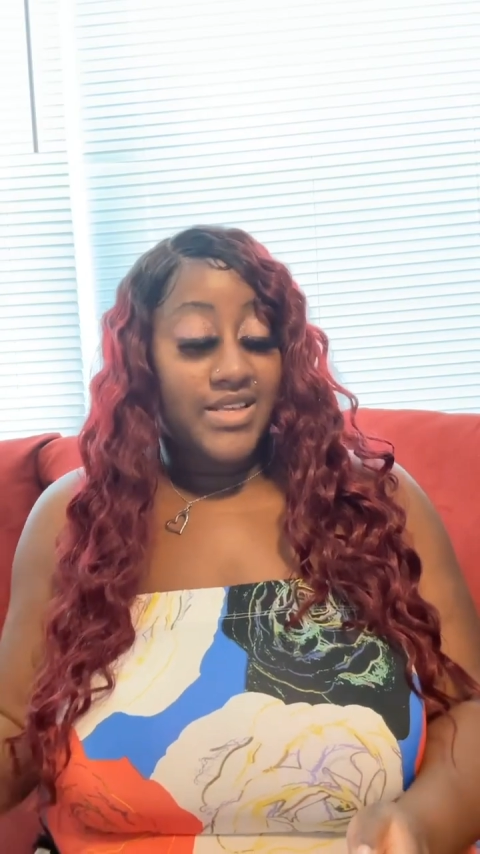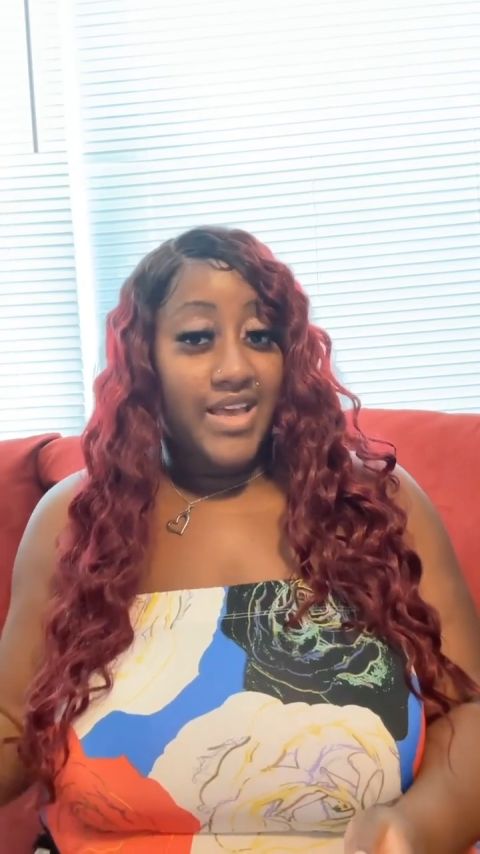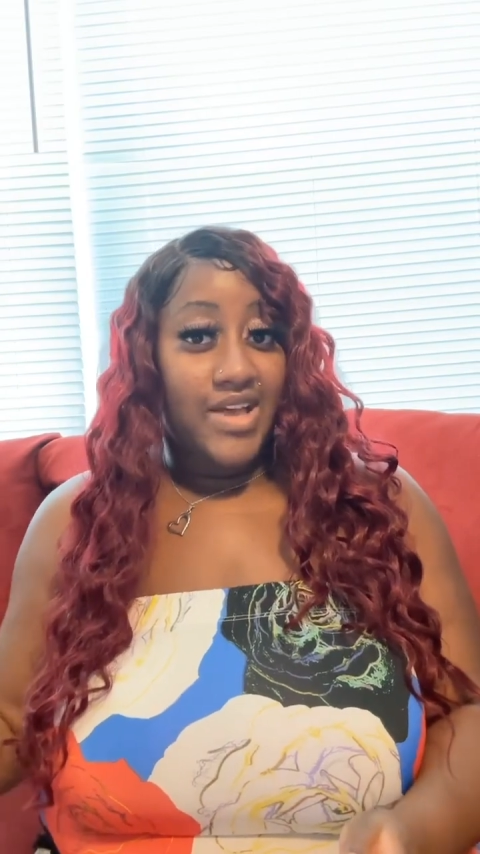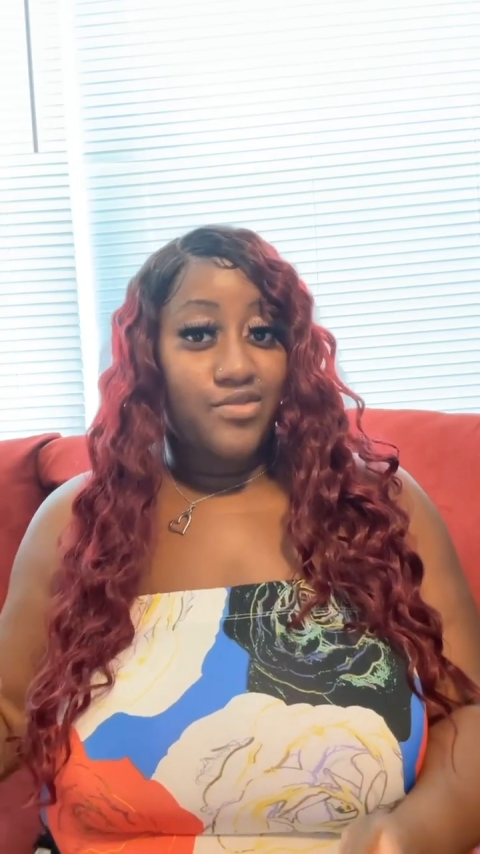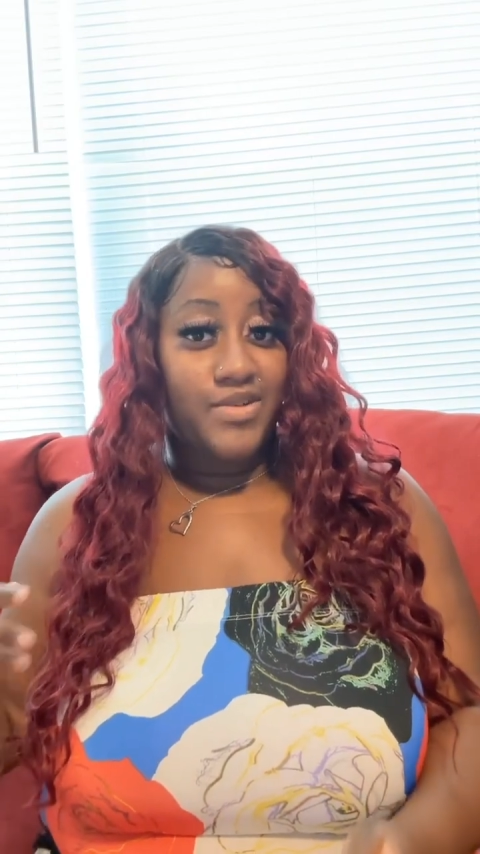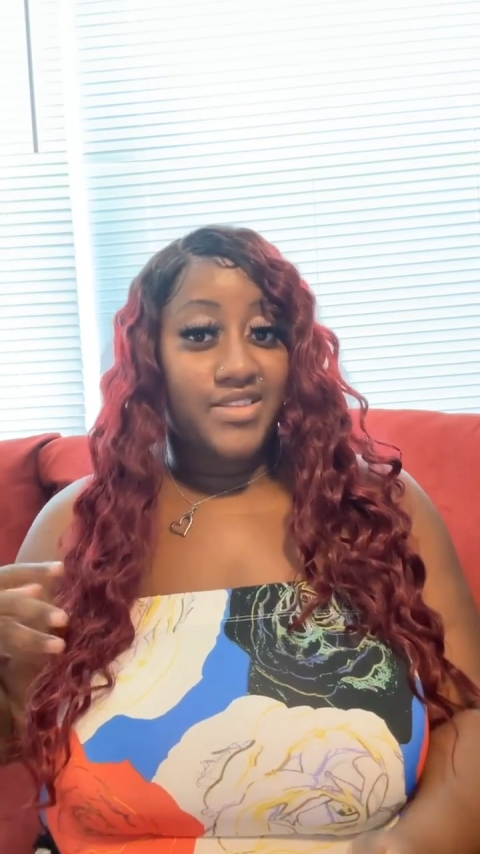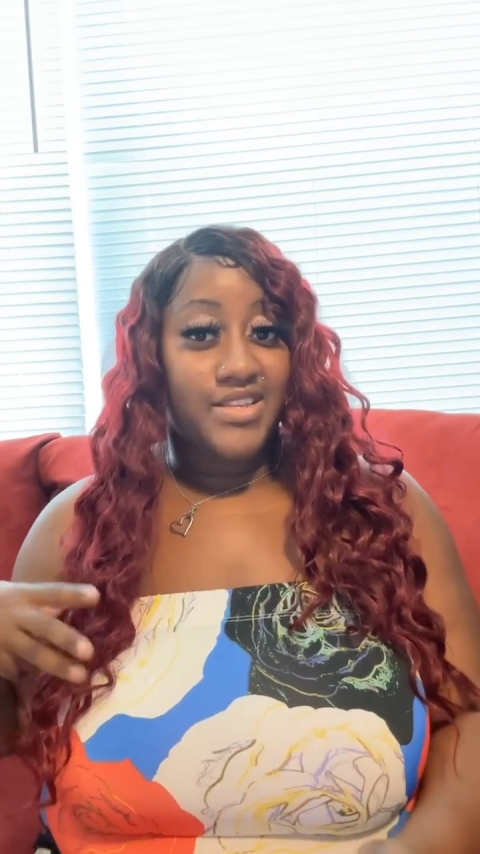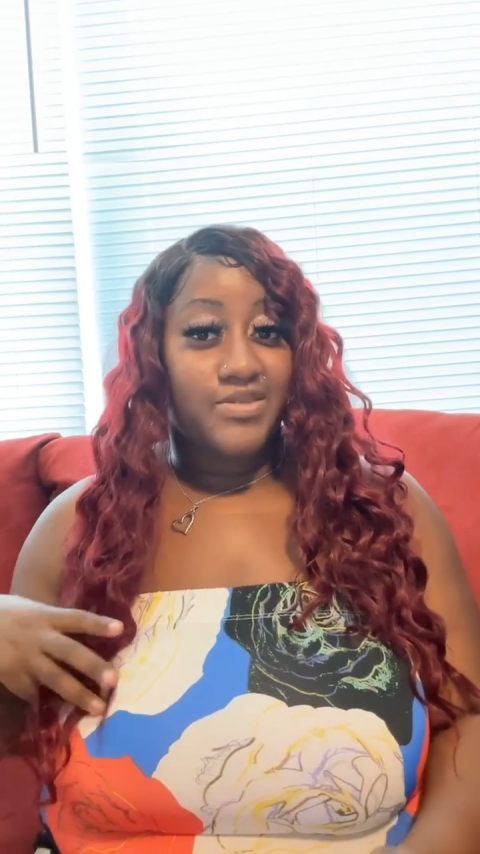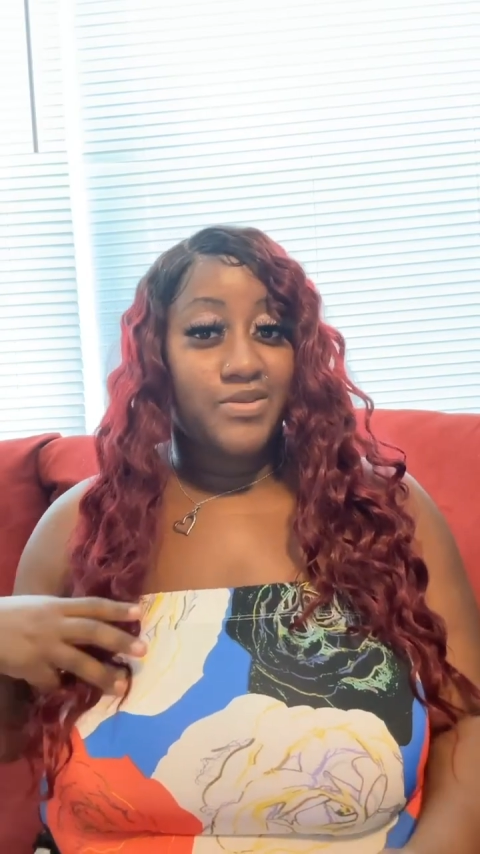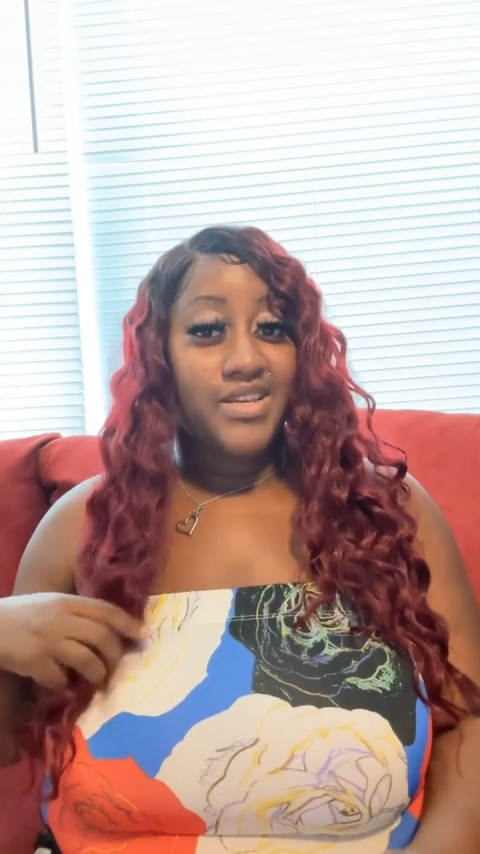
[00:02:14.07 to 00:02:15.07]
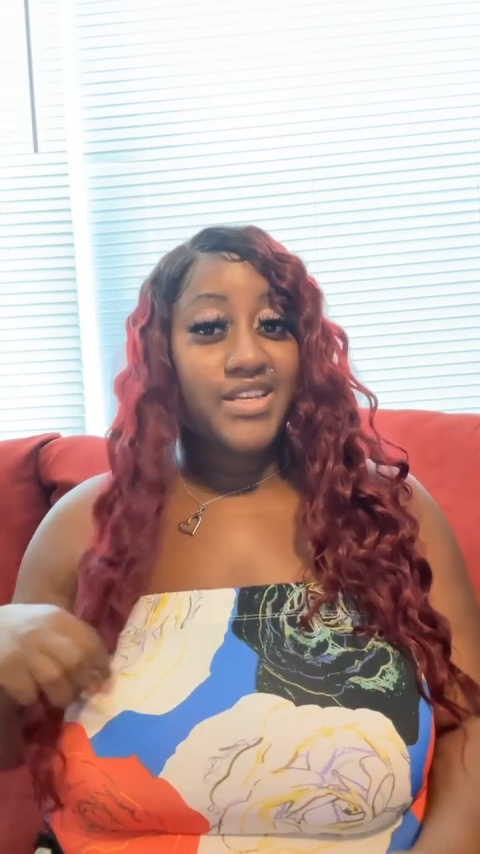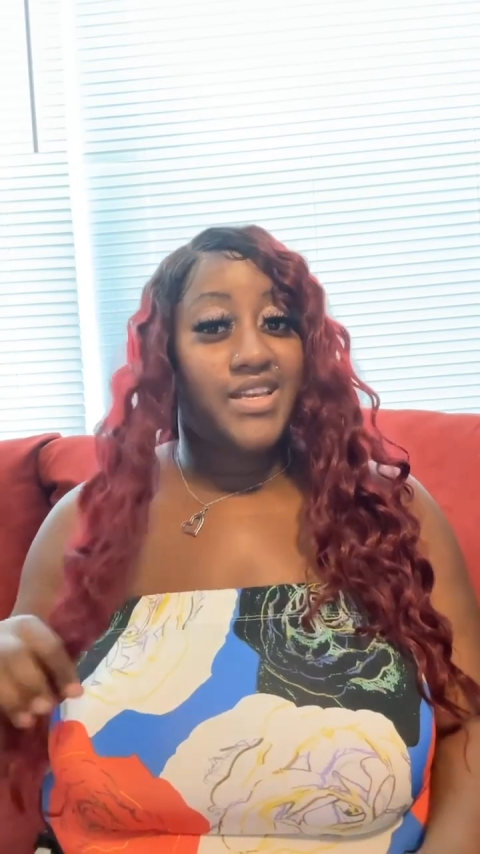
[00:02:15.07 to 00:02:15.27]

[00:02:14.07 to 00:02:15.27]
I have about this wig